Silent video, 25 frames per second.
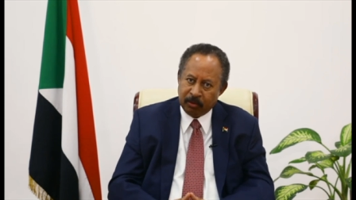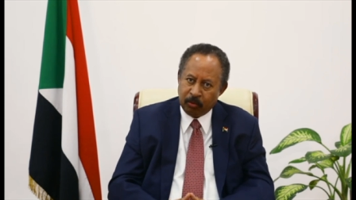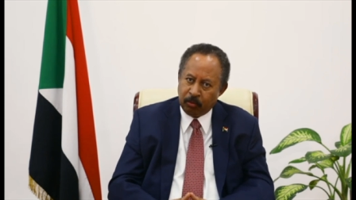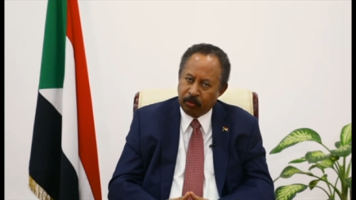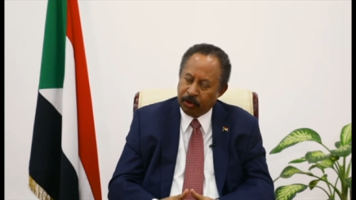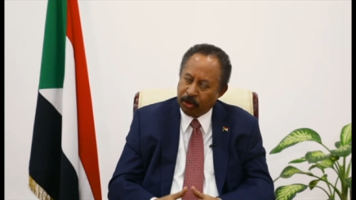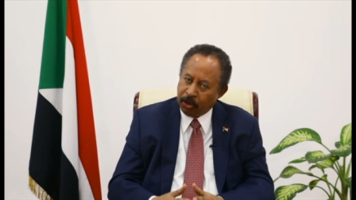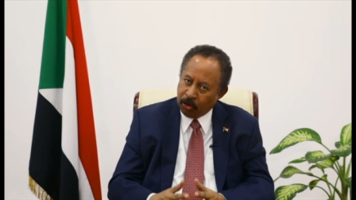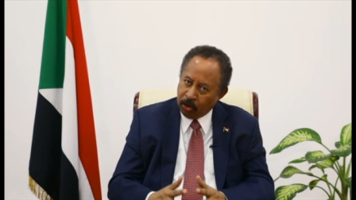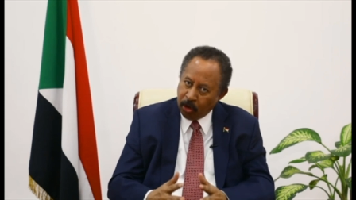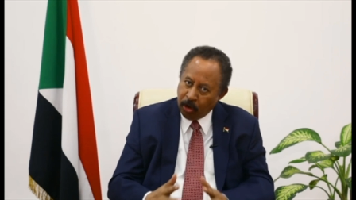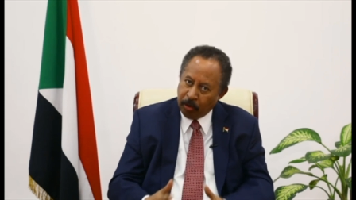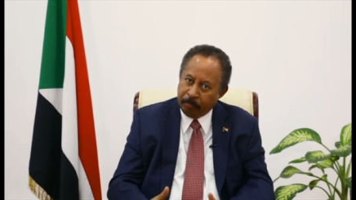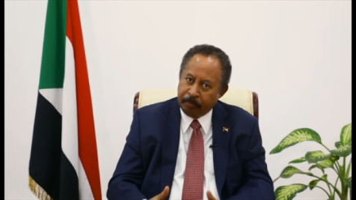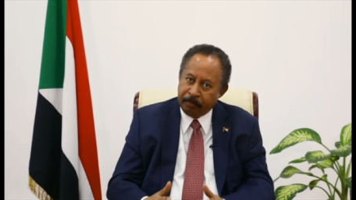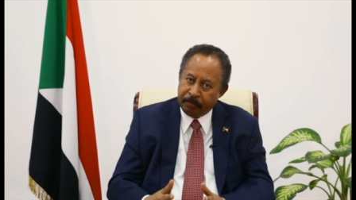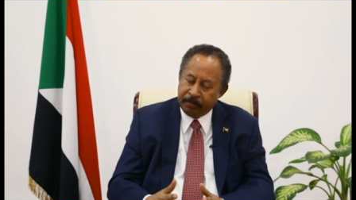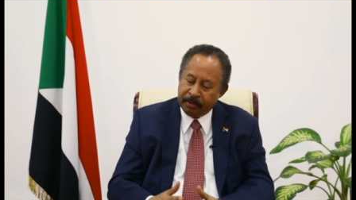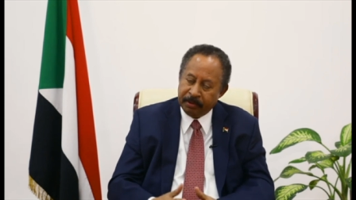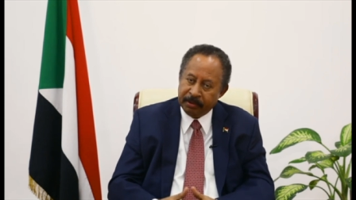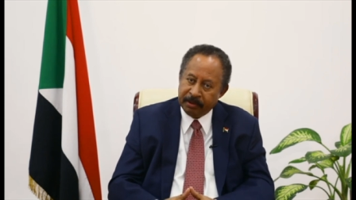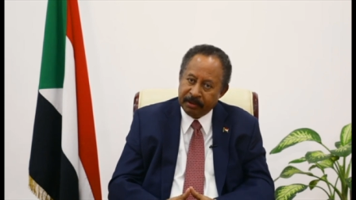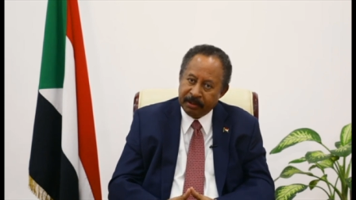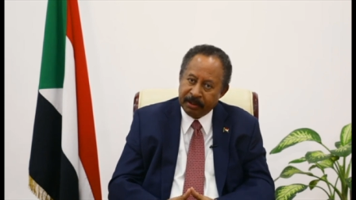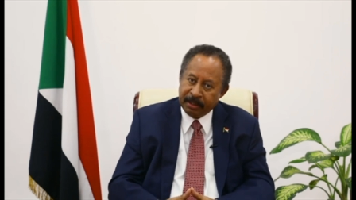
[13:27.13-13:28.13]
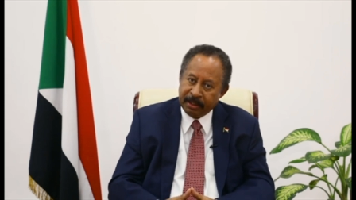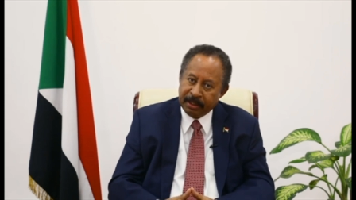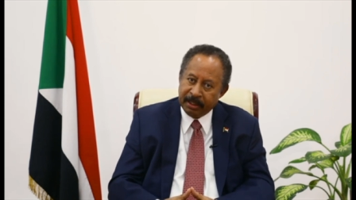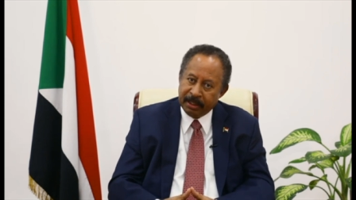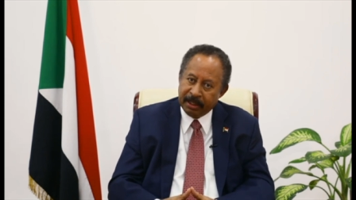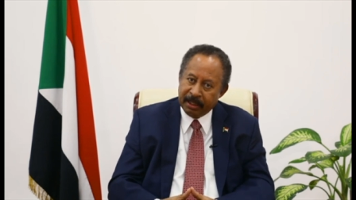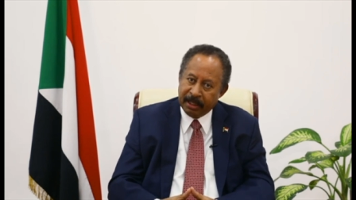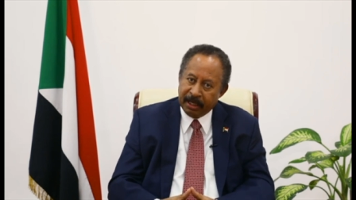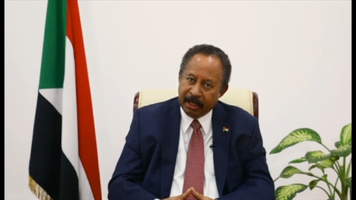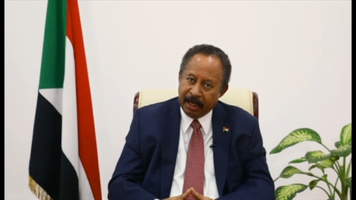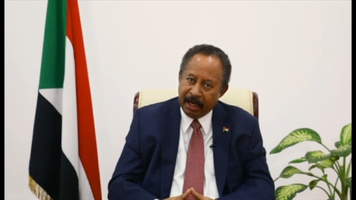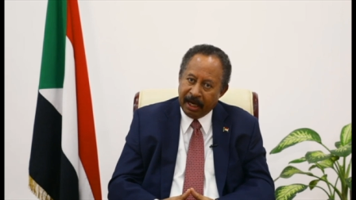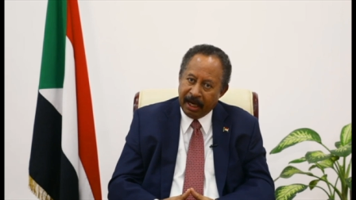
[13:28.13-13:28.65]
We hope
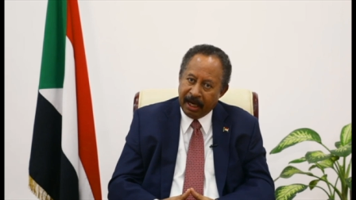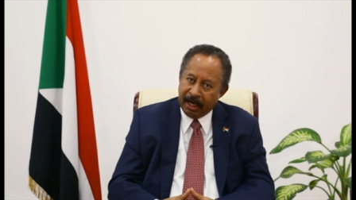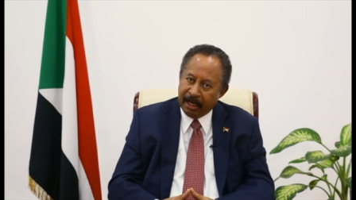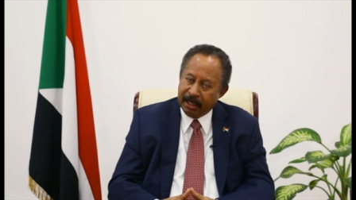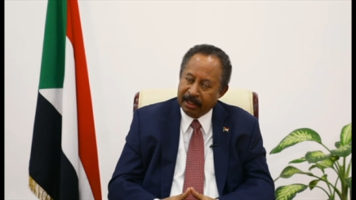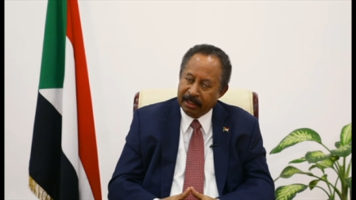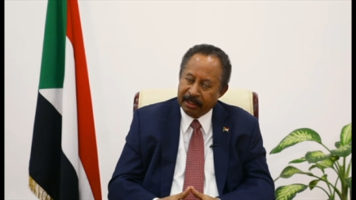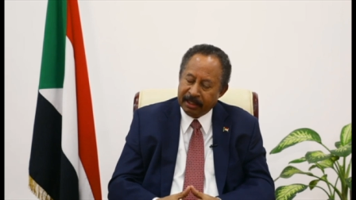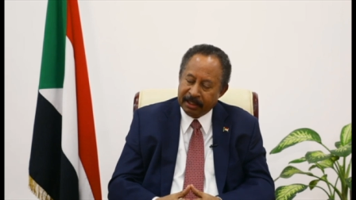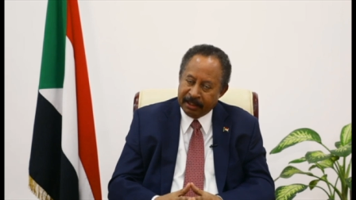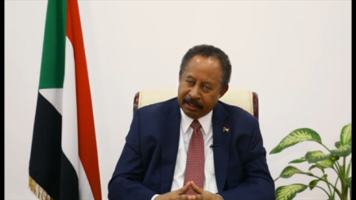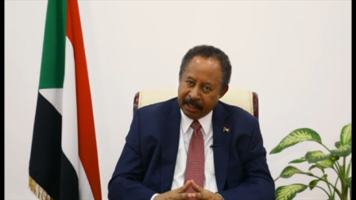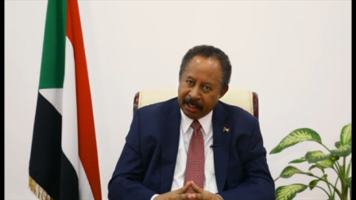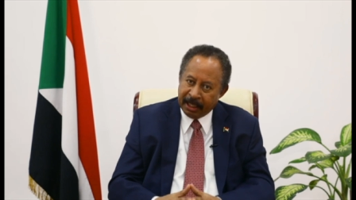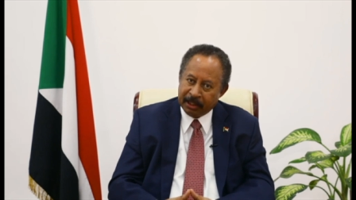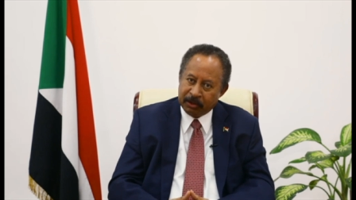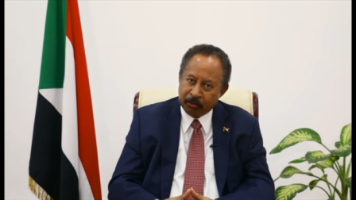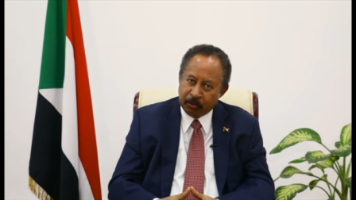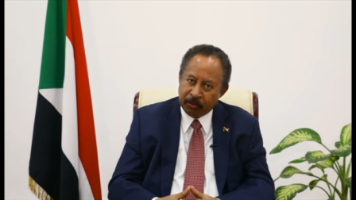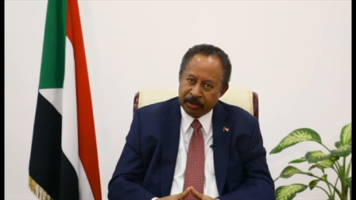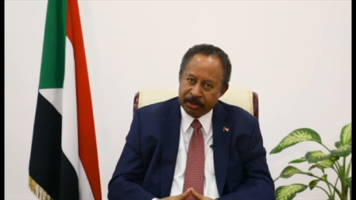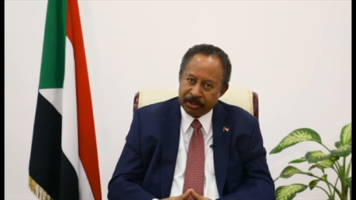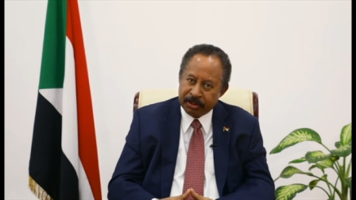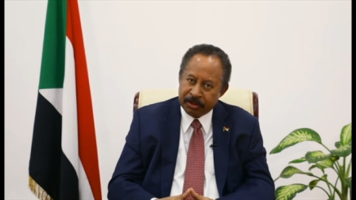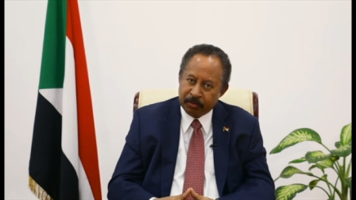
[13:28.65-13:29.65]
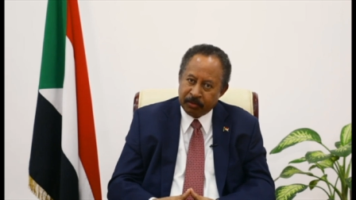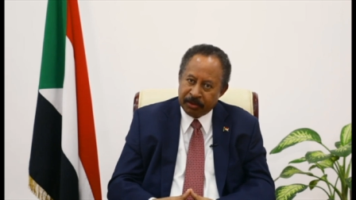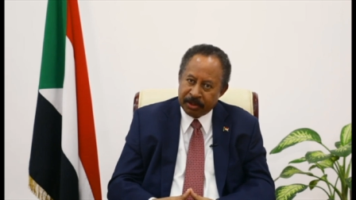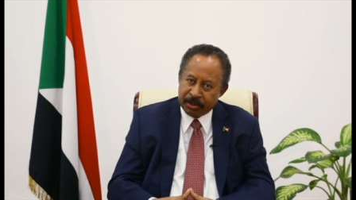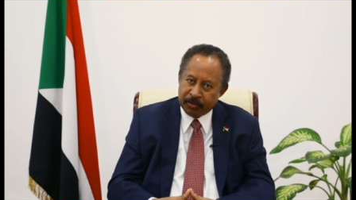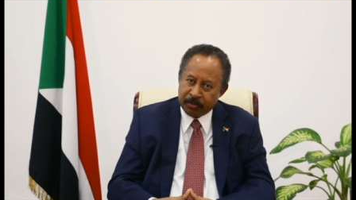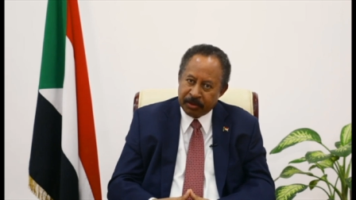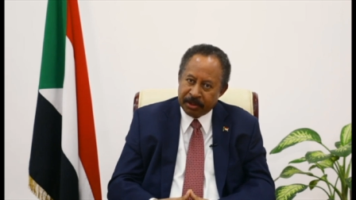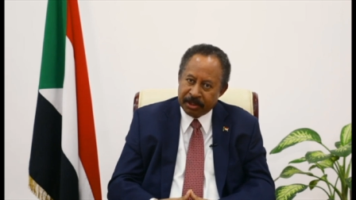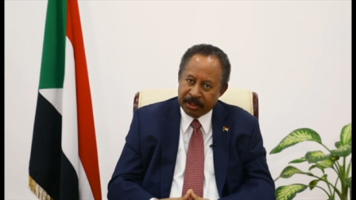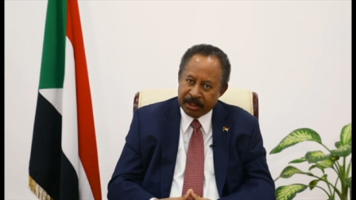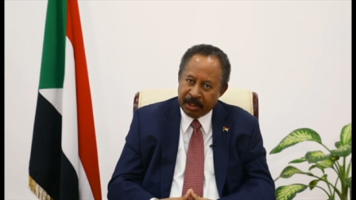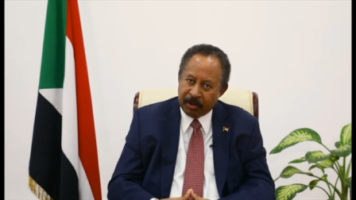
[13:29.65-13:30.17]
that
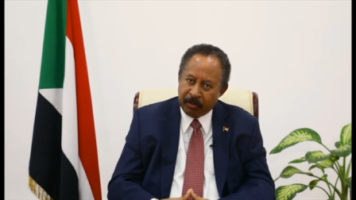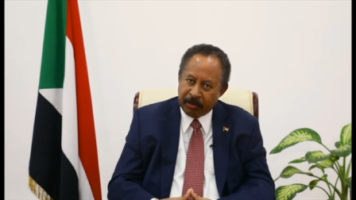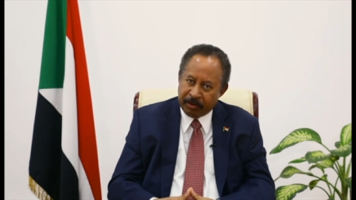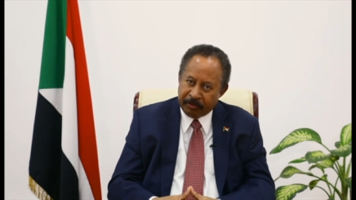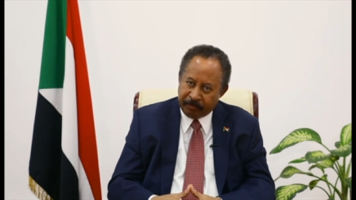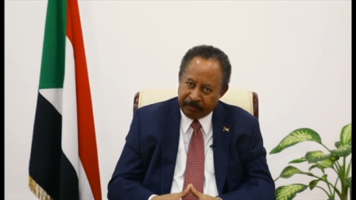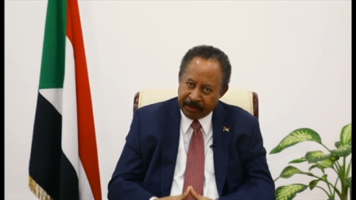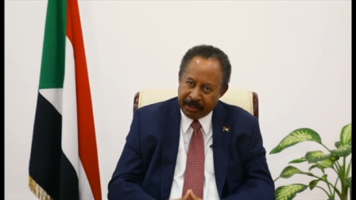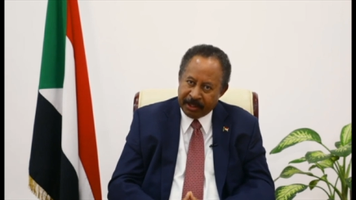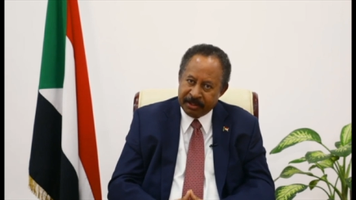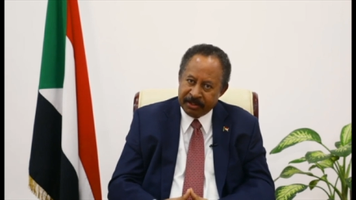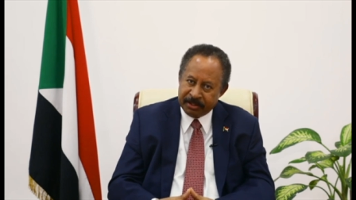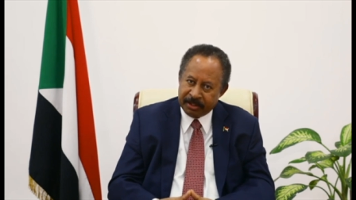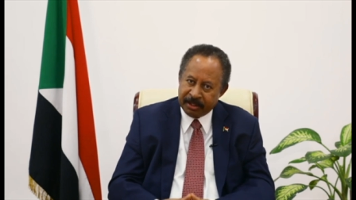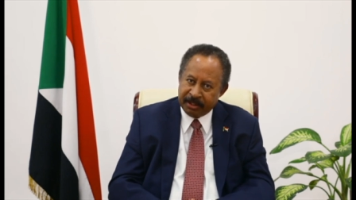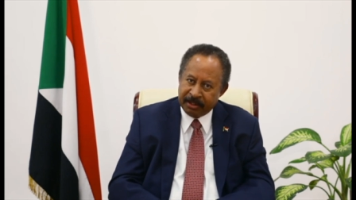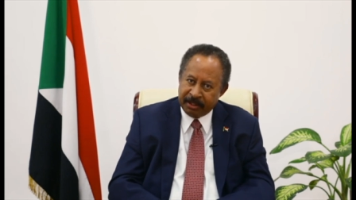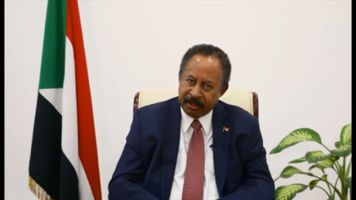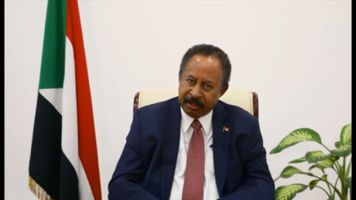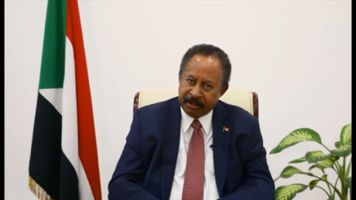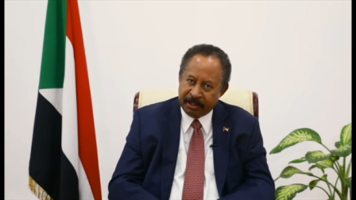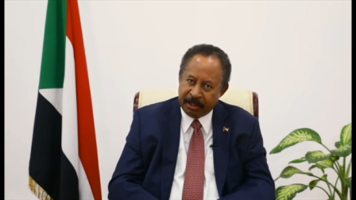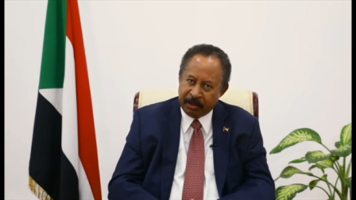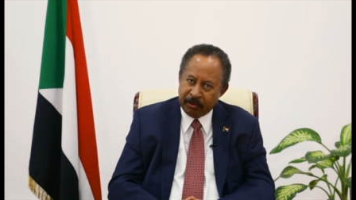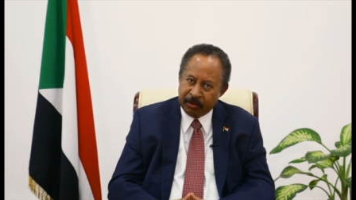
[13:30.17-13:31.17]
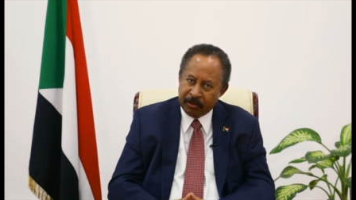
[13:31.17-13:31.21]
with our friends in the